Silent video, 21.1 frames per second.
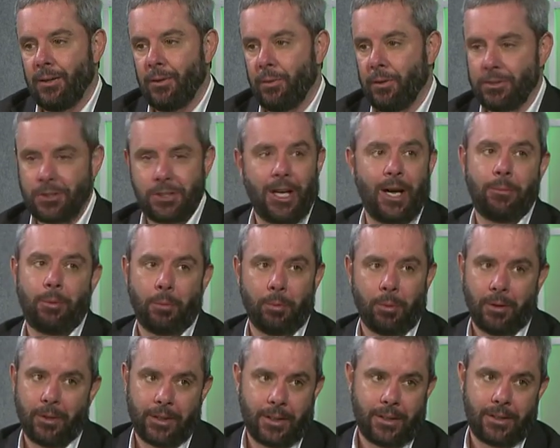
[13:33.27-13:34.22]
We have
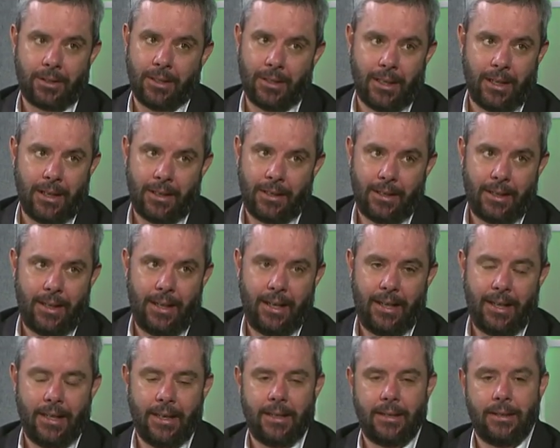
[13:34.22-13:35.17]
cyberbullying today,
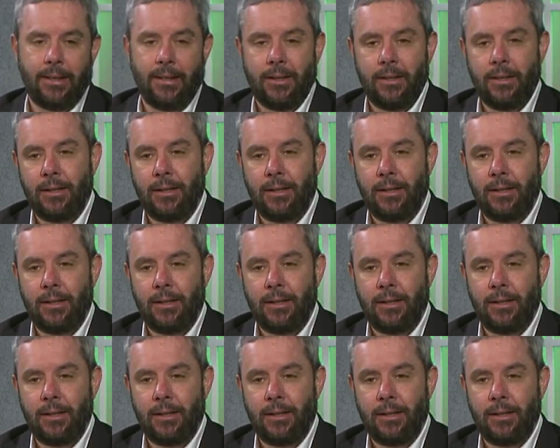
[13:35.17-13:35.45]
and